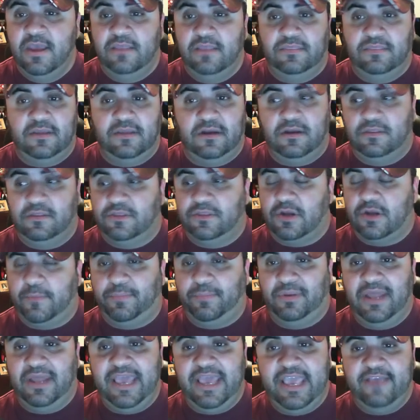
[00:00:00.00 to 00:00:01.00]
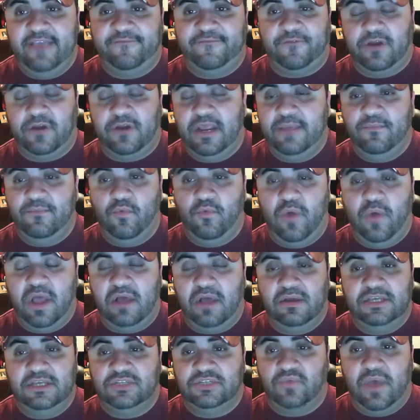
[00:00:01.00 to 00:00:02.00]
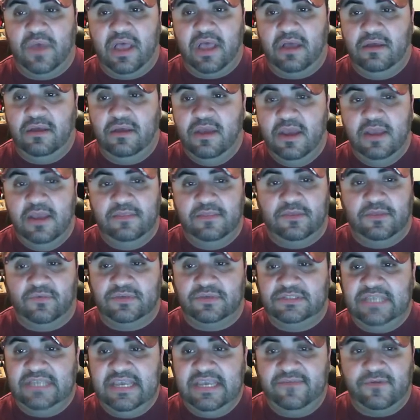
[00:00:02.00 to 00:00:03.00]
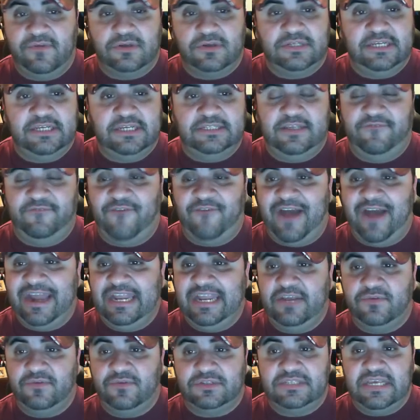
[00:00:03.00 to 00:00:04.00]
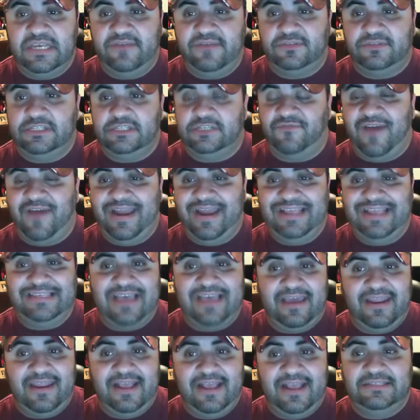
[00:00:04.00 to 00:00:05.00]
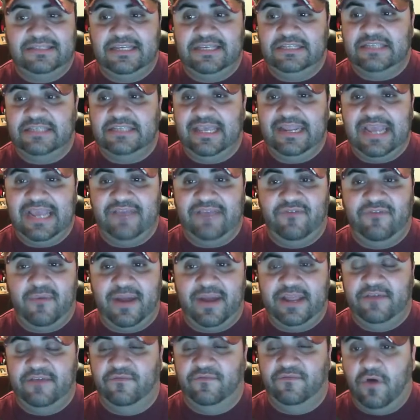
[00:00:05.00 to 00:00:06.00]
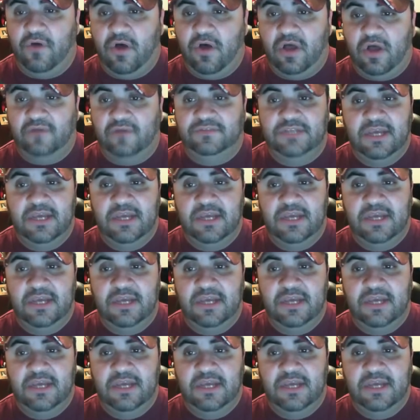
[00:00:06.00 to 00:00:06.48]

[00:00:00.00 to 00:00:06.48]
They're playing for him well as well. The receivers, he's finding receivers. He's finding tight ends. He's getting everybody involved.